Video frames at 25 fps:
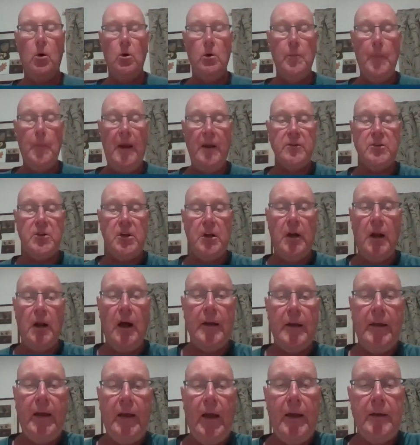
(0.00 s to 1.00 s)
augmentin
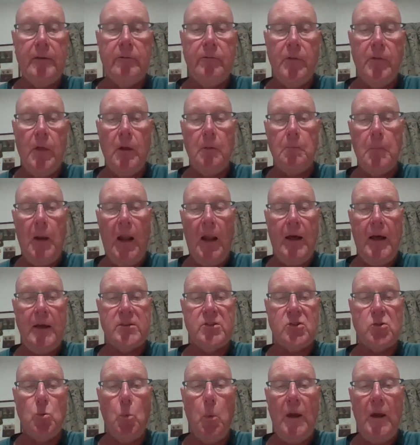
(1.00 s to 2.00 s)
I gave them
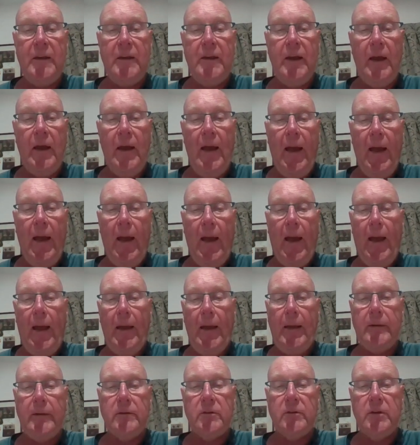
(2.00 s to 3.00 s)
last week.
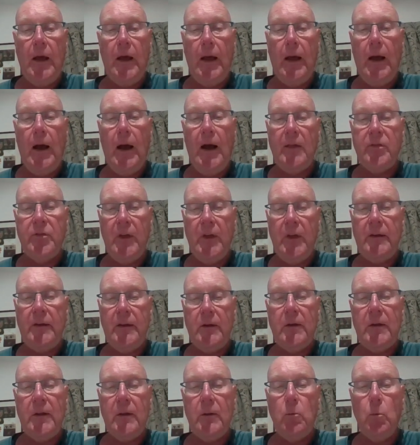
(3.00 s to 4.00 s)
And I think
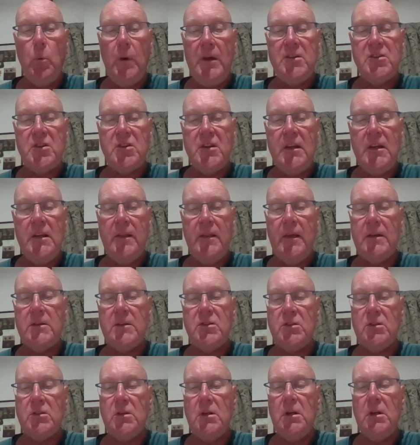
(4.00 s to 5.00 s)
we see
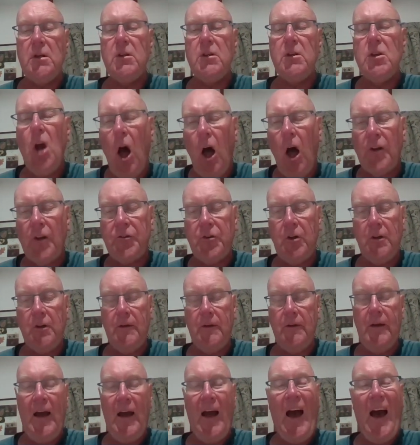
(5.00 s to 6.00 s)
this not
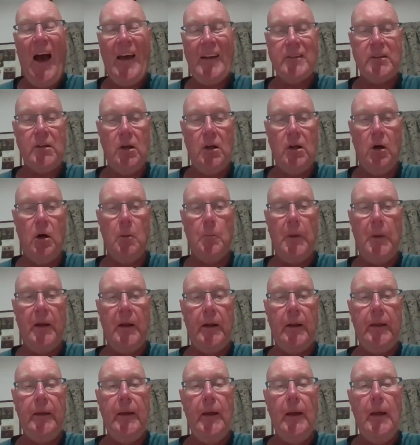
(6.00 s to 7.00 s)

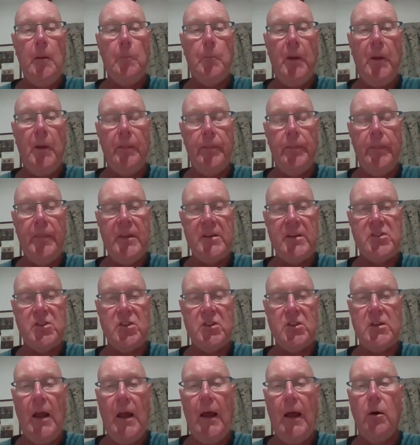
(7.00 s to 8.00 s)
uncommonly, but this
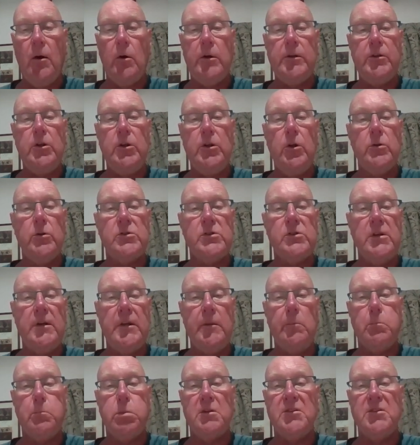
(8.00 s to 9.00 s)
is how it
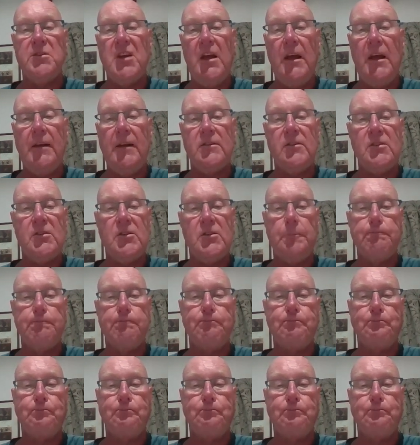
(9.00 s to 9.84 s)
usually presents.